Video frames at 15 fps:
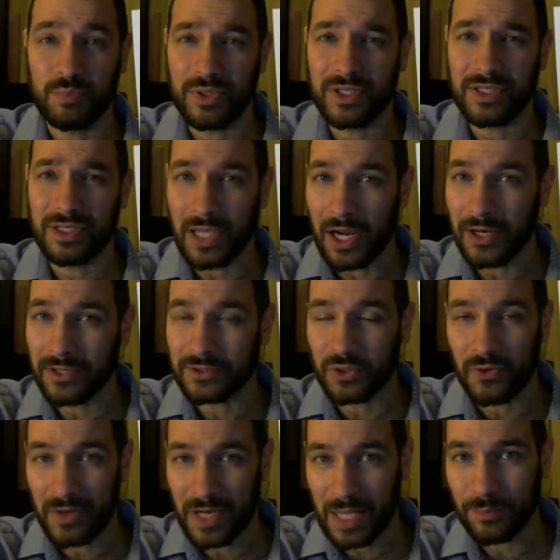
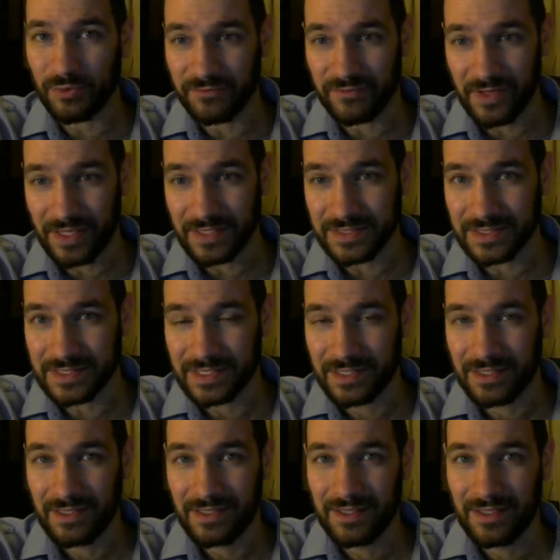hardcore Apple fans.
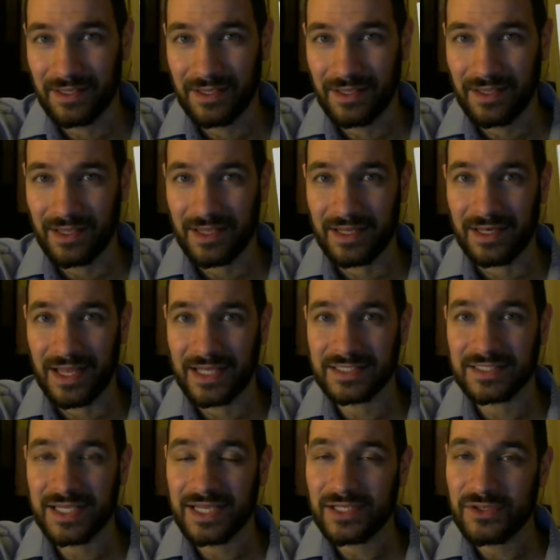And as
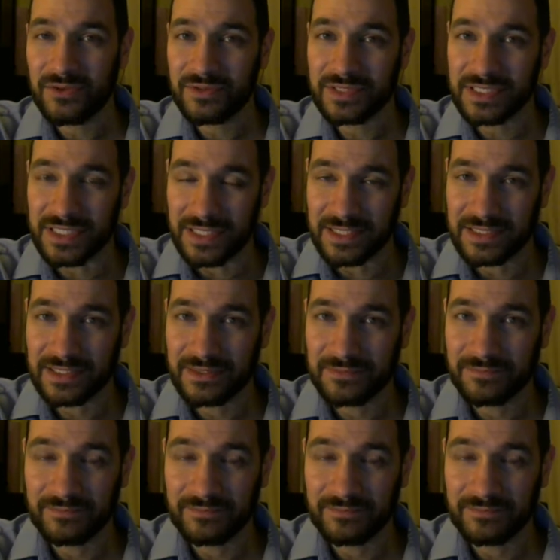they used it,